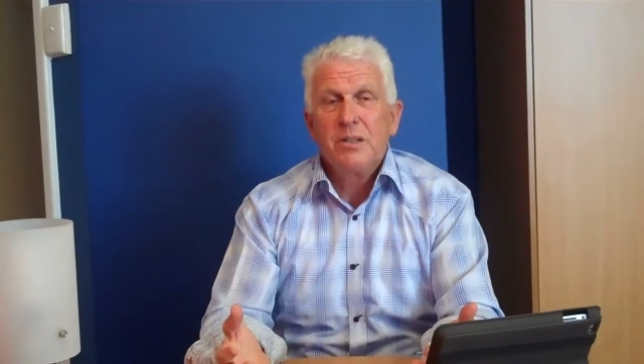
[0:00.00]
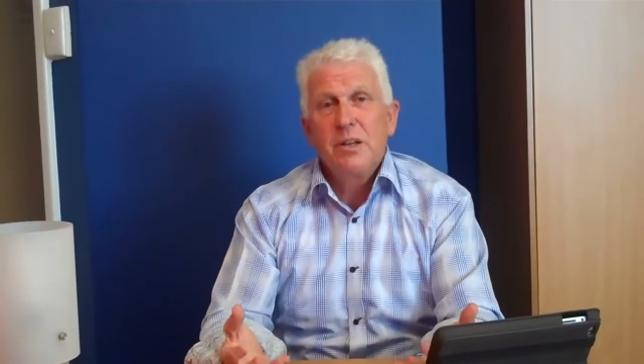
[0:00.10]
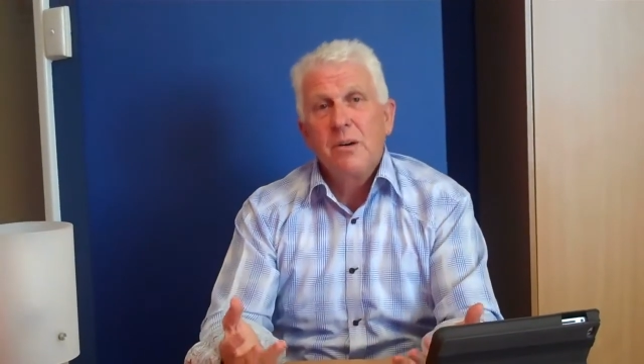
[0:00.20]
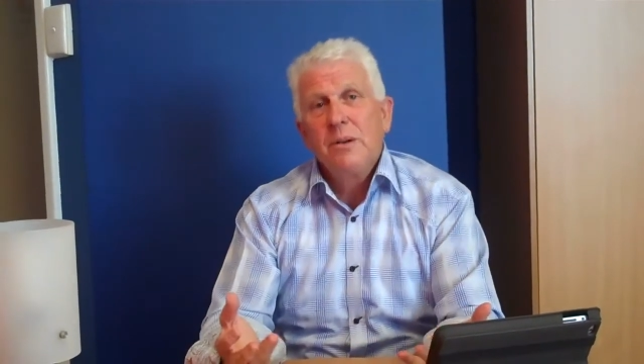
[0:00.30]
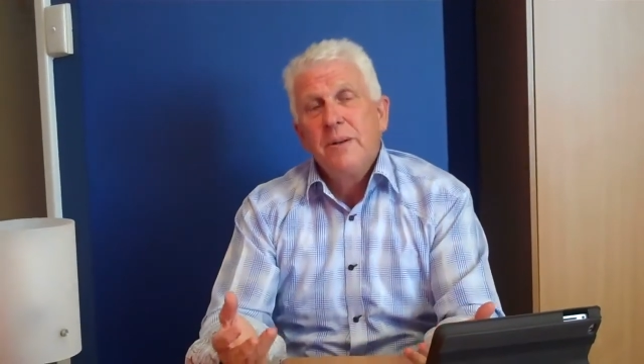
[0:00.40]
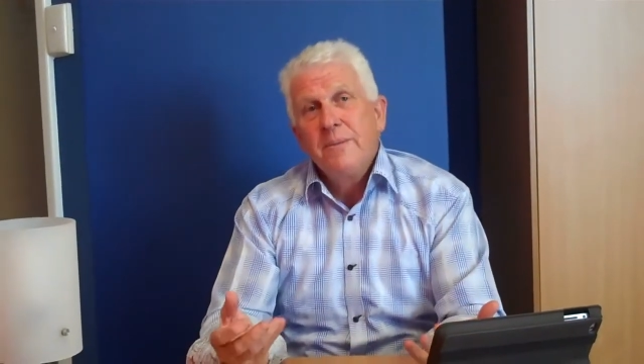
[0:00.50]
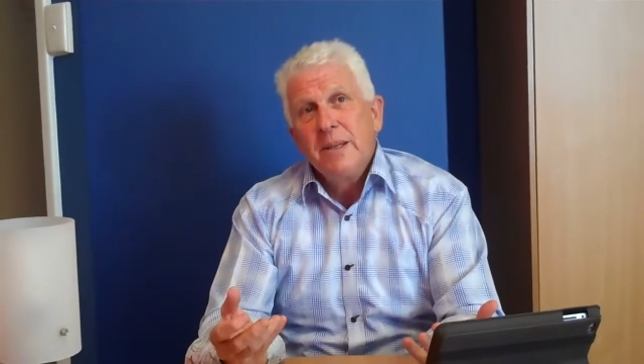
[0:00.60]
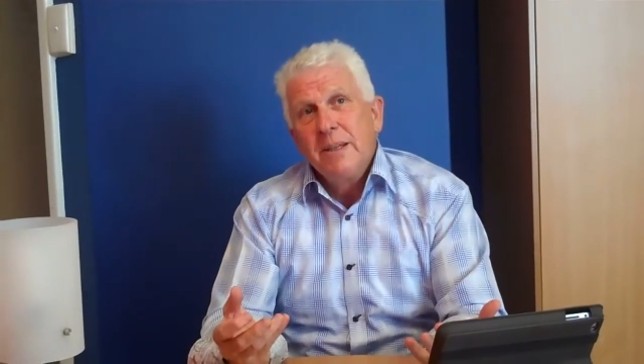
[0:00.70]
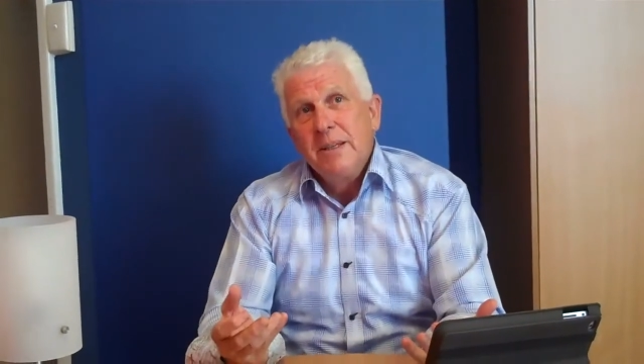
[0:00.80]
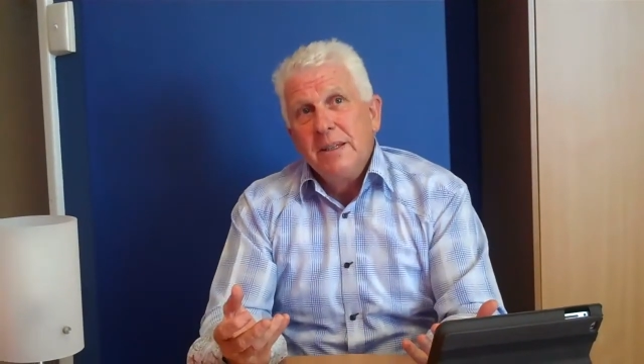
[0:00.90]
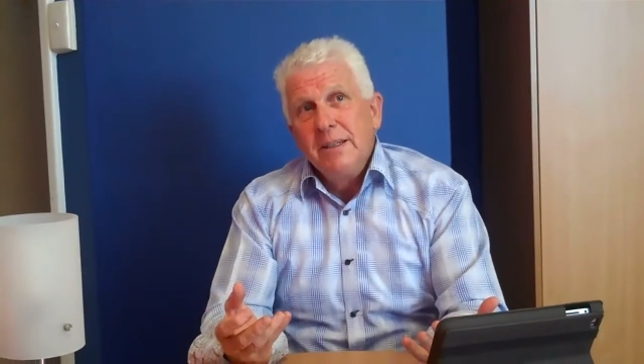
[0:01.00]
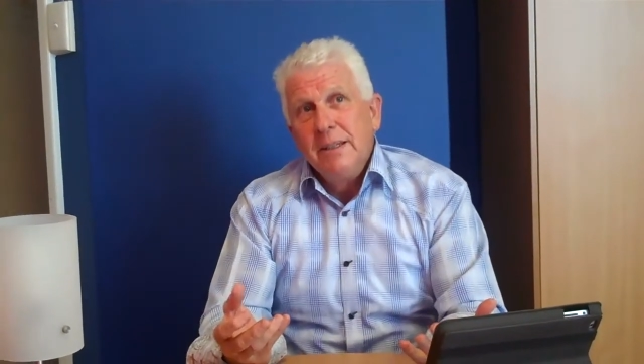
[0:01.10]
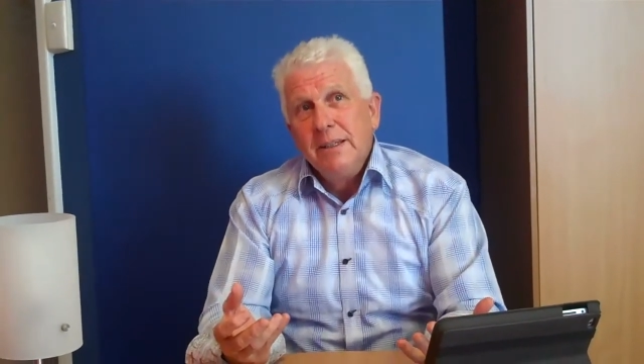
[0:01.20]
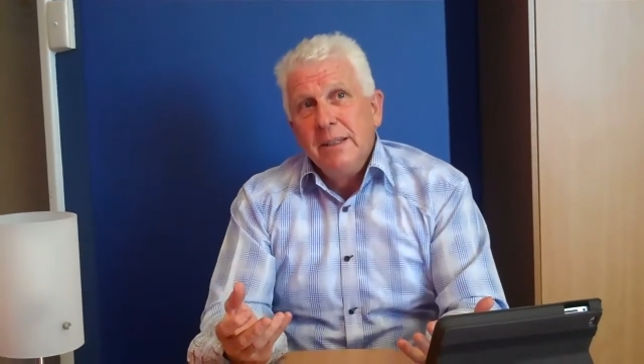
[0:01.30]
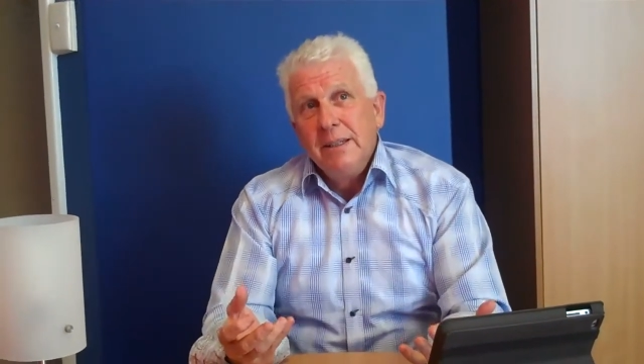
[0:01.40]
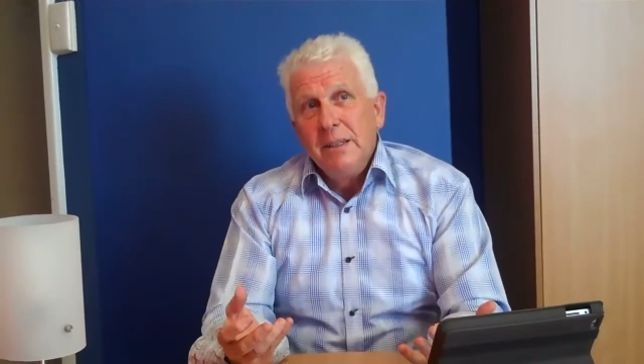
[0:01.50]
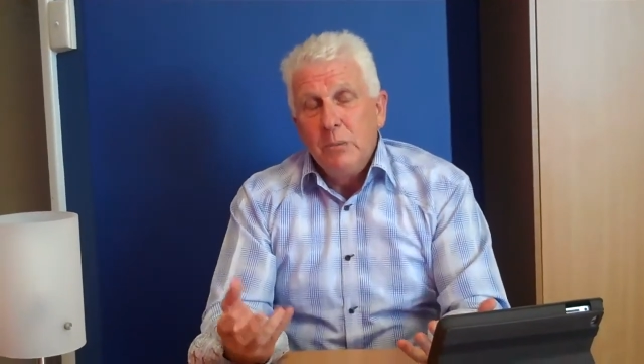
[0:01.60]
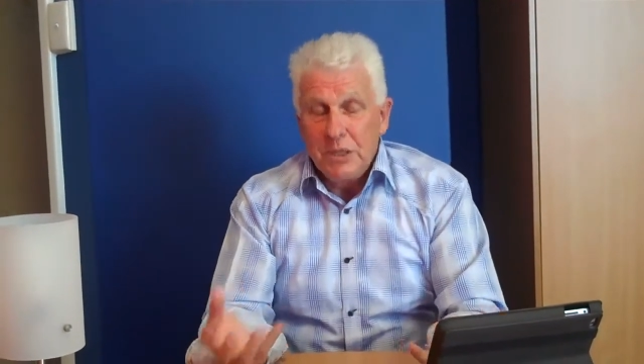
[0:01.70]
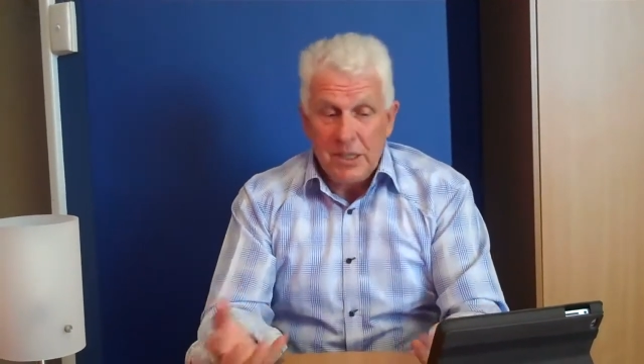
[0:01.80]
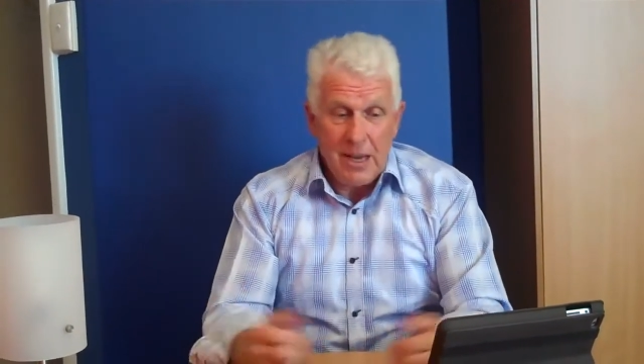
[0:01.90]
So,
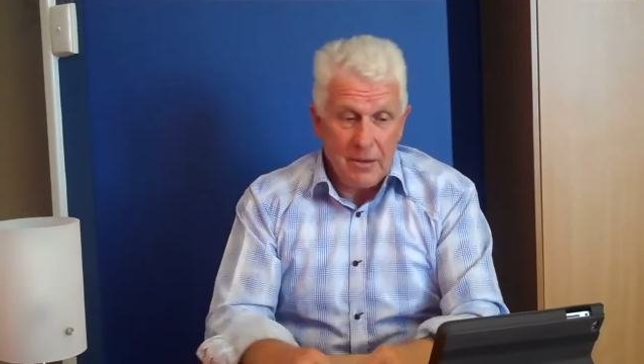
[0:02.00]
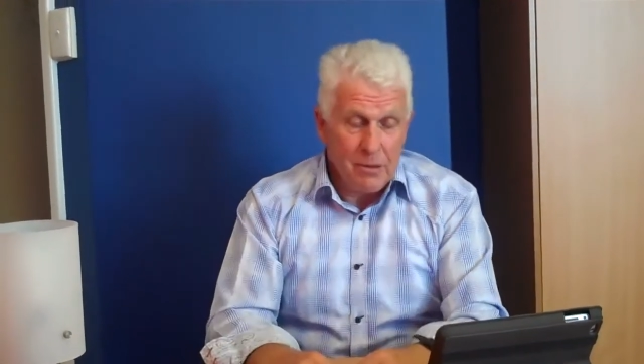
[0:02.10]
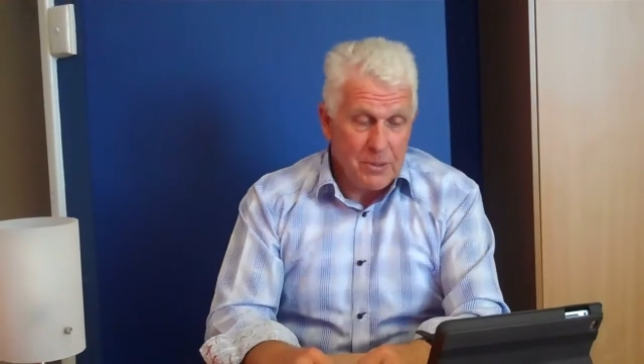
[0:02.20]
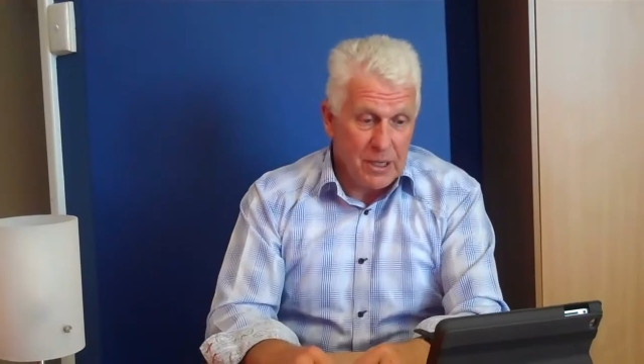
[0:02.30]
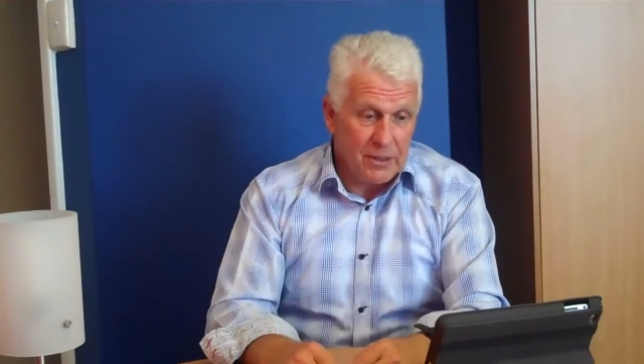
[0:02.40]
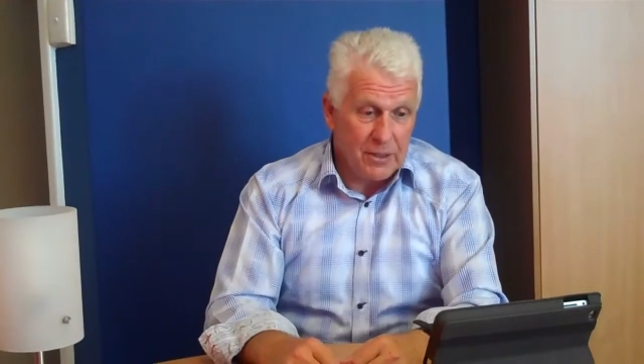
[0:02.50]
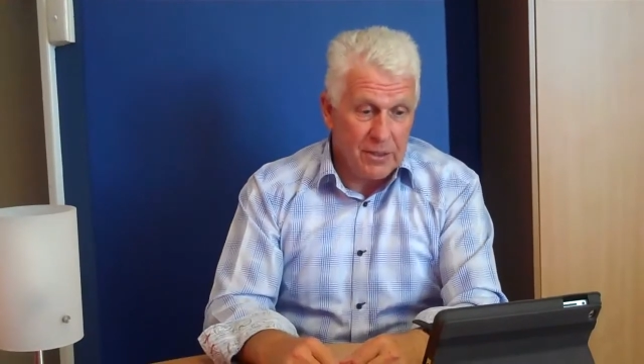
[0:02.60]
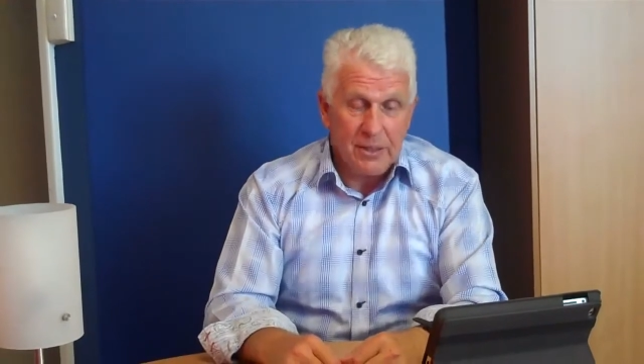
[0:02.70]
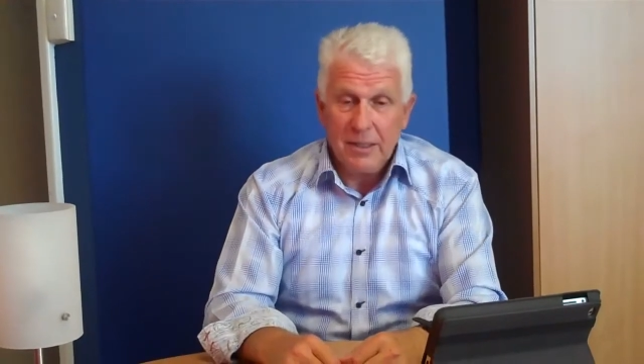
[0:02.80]
what's another objection?